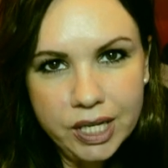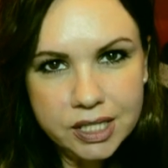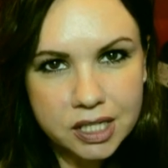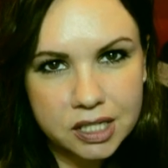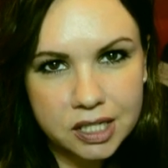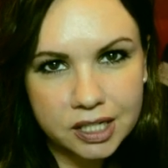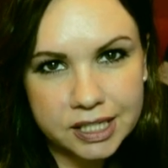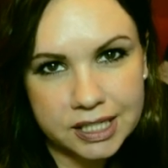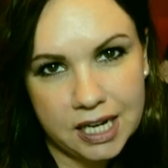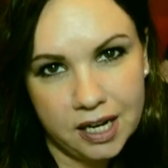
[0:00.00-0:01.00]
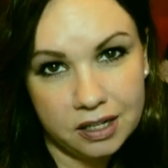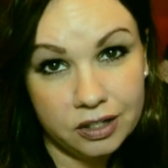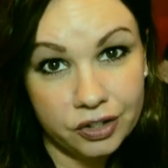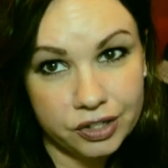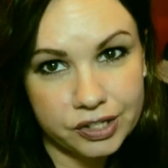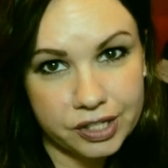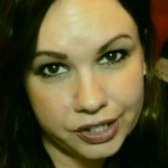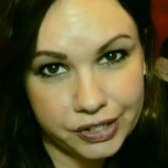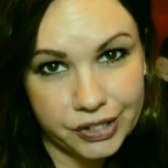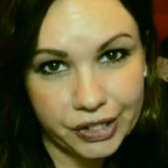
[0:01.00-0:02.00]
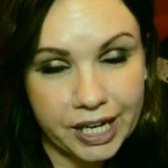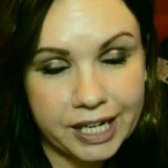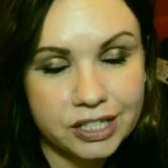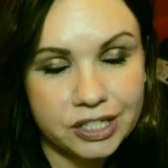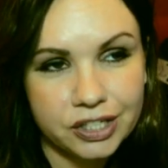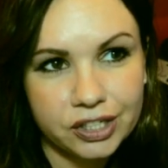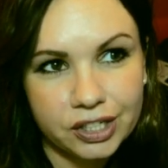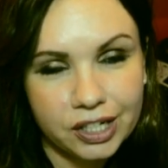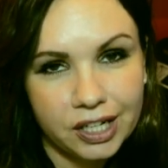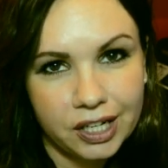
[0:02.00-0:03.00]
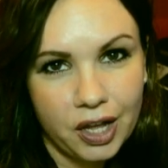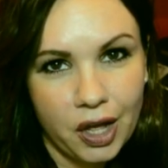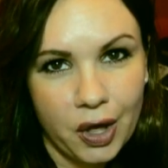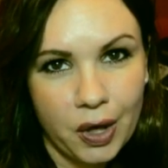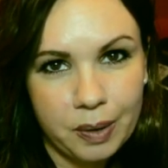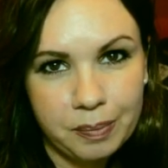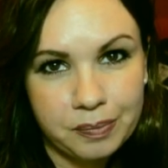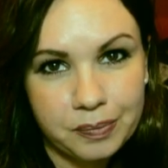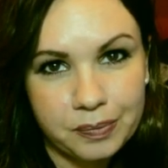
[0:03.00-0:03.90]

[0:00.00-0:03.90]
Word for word: was conducted at an undisclosed location. Um,